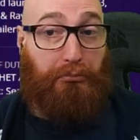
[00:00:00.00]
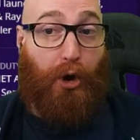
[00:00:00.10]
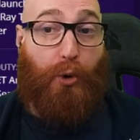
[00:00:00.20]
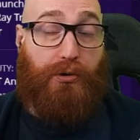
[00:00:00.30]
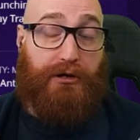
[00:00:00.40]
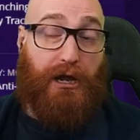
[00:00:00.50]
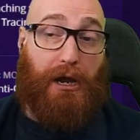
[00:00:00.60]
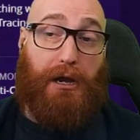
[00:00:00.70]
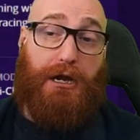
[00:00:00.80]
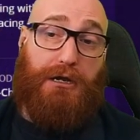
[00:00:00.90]

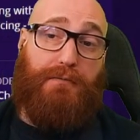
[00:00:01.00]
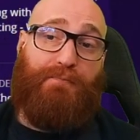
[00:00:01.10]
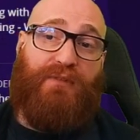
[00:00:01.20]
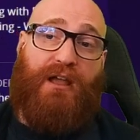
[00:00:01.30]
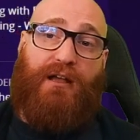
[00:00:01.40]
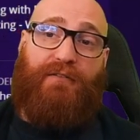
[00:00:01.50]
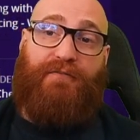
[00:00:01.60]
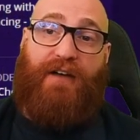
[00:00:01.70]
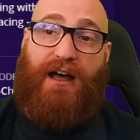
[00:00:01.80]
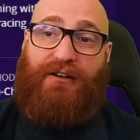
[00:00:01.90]
Okay.
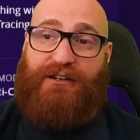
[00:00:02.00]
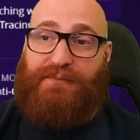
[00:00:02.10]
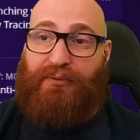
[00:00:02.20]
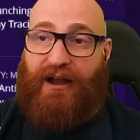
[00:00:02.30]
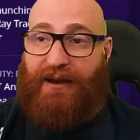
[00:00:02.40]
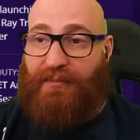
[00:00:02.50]
Valorous brand